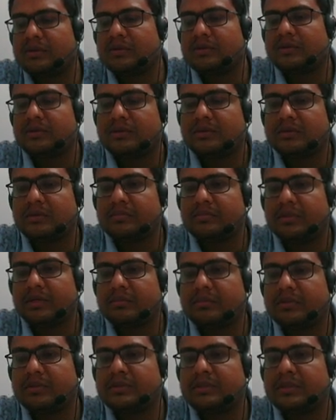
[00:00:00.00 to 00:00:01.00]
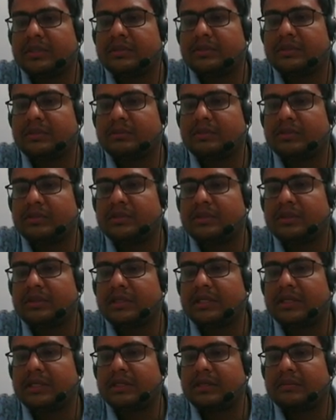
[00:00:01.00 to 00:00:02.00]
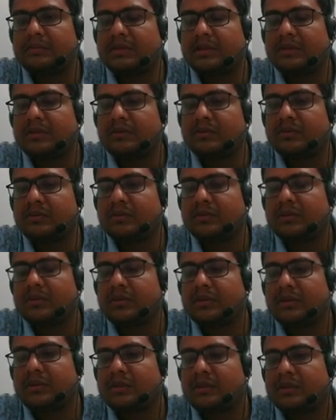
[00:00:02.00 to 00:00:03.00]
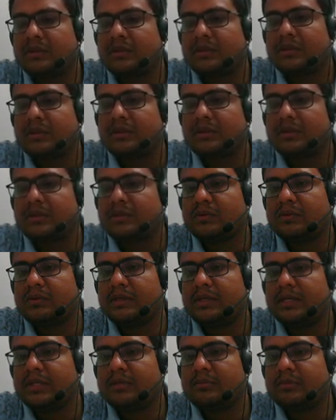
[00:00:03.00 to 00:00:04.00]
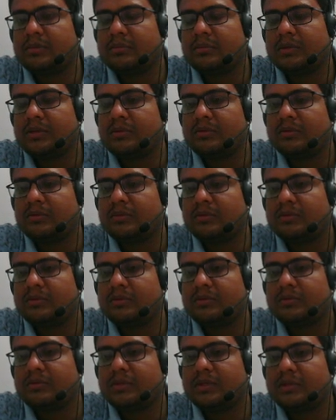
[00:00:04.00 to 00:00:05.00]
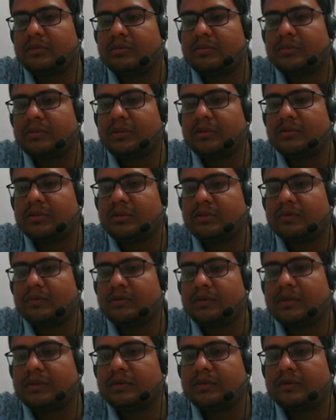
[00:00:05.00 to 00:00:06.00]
So simply it means that summation tan a by 2 into tan b by 2, that will be equal to 1.